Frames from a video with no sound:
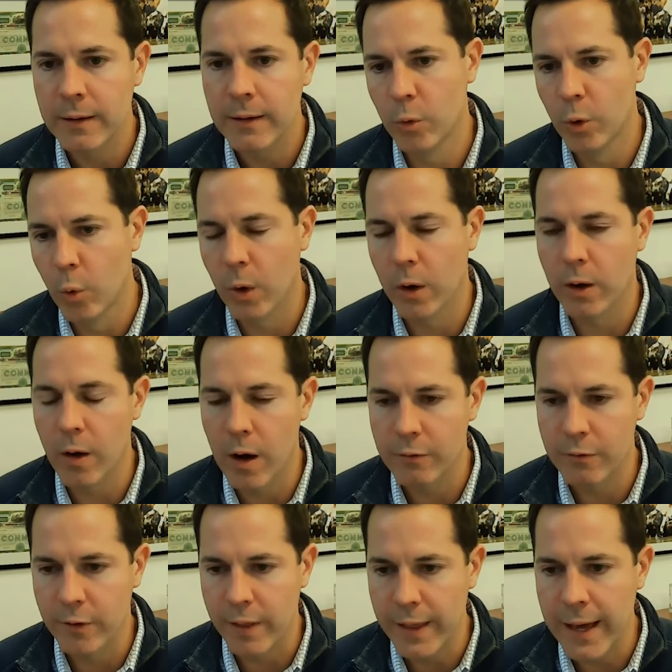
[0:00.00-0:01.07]
we'll work off
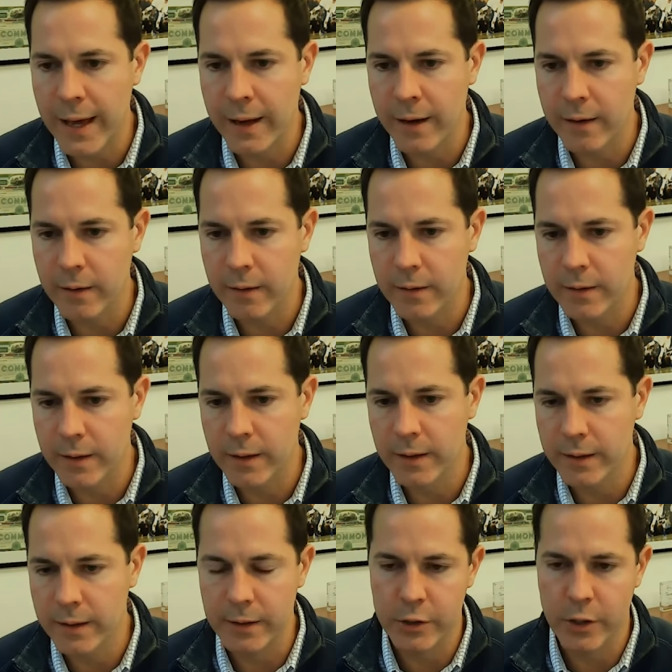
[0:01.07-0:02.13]
of that in
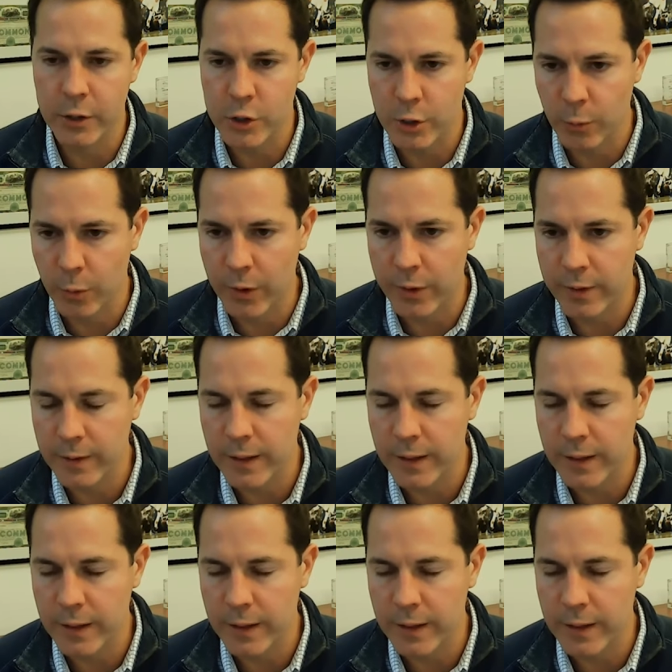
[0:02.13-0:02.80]
conjunction with